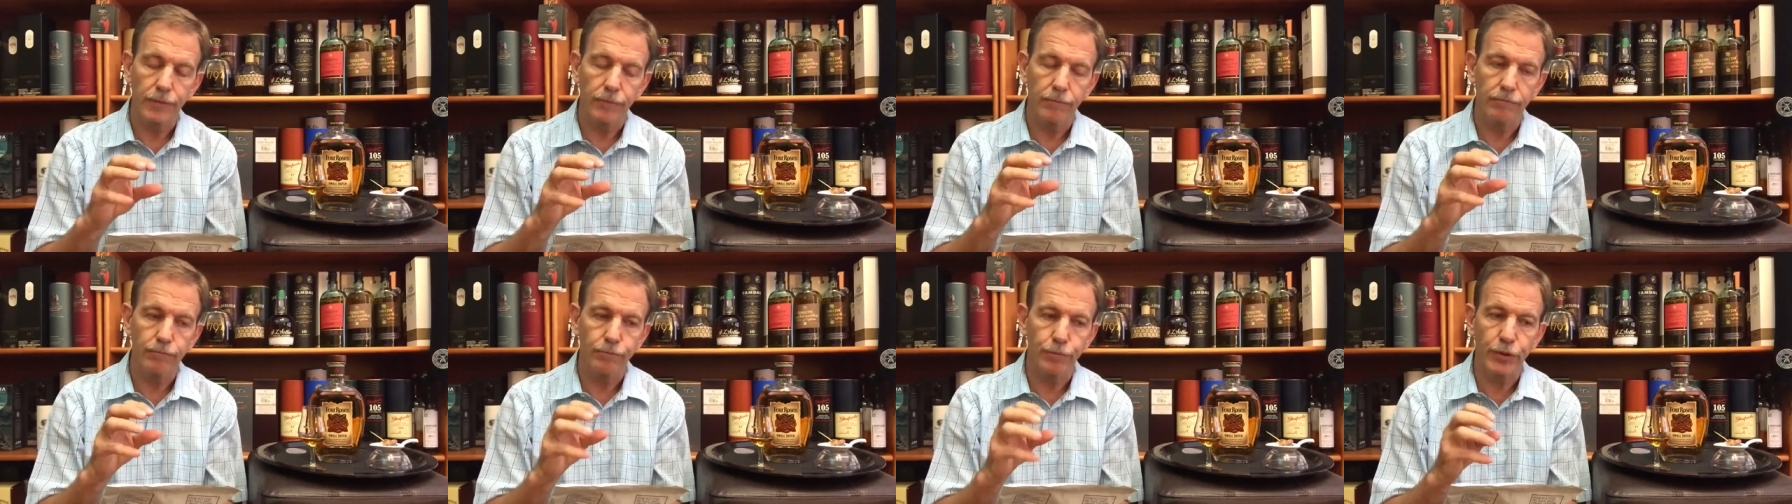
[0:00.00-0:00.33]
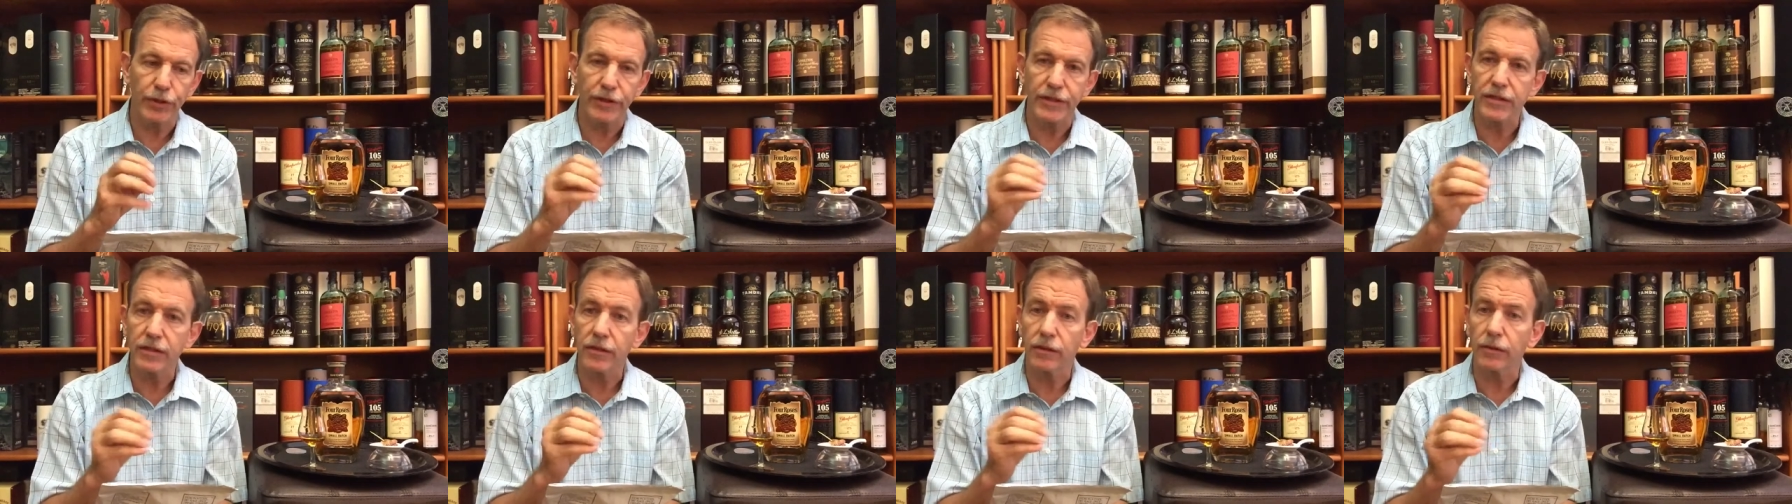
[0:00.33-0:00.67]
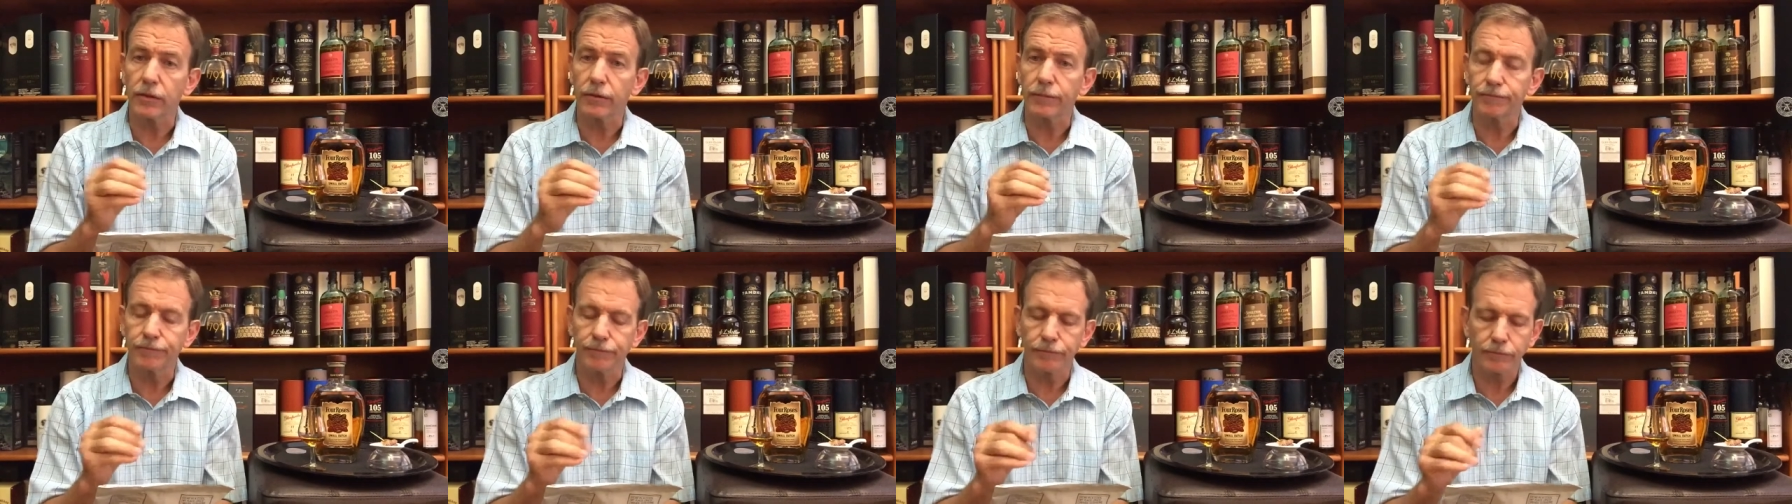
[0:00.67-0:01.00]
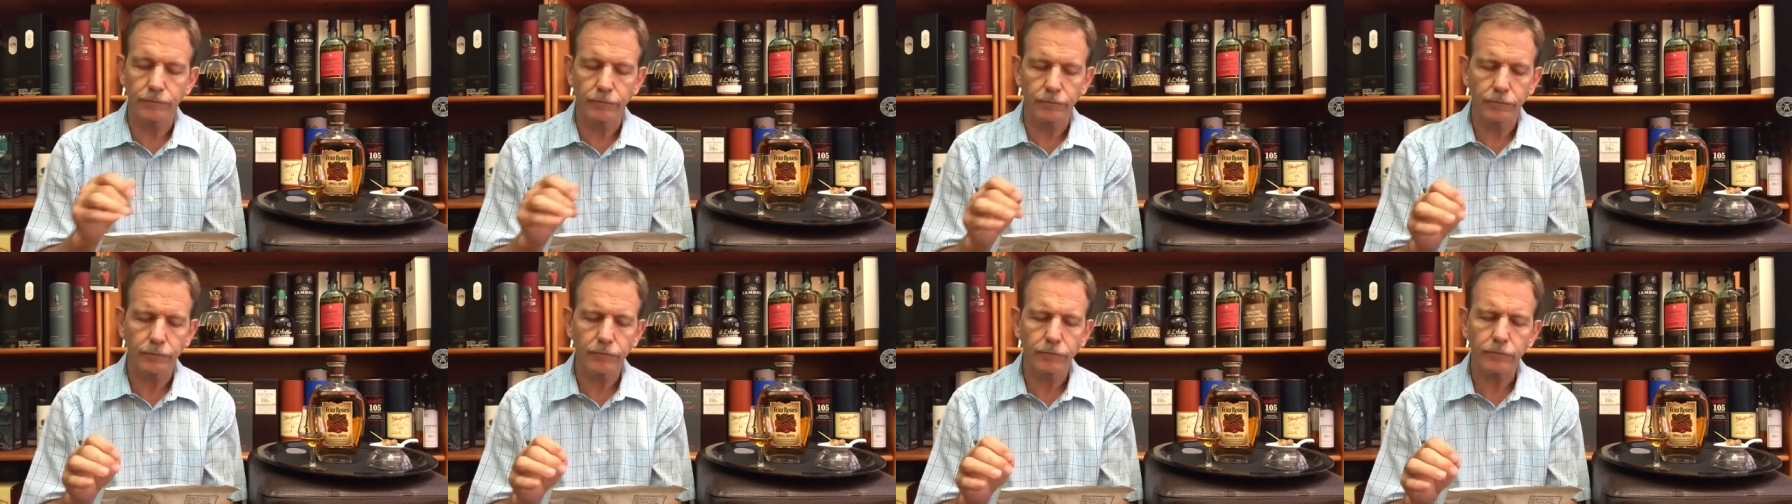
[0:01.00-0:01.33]
brittle,
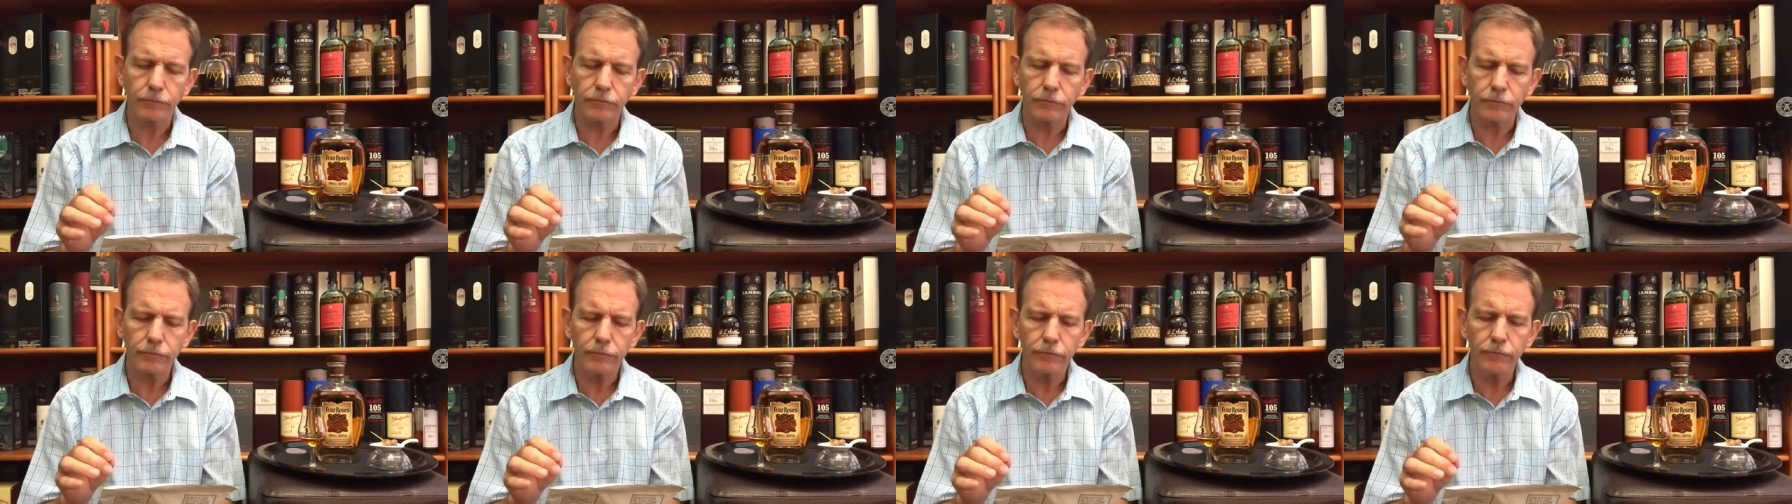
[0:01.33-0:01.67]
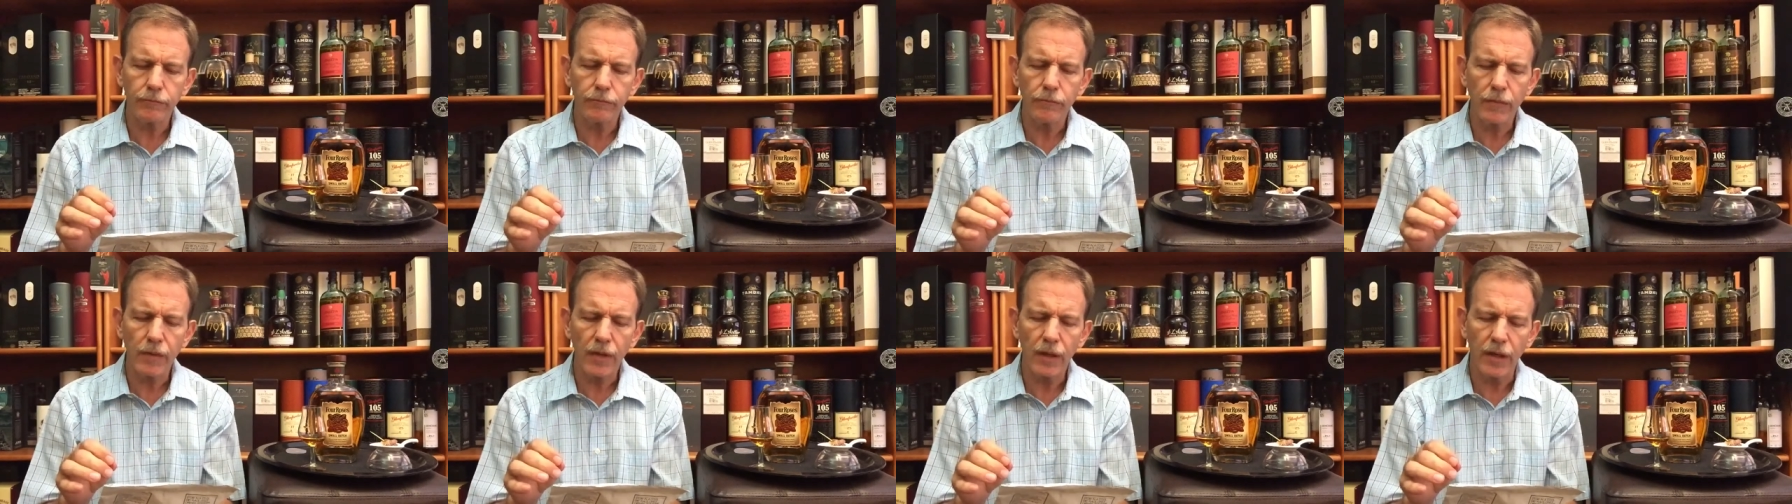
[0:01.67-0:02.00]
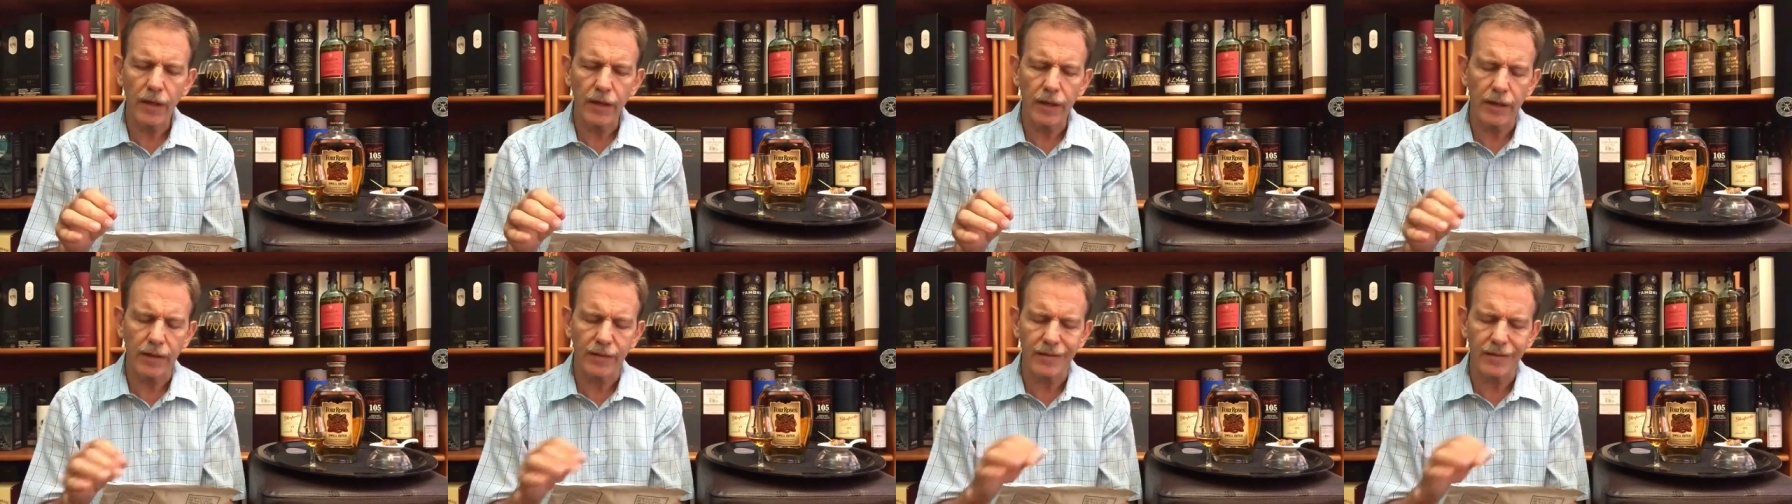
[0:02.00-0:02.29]
and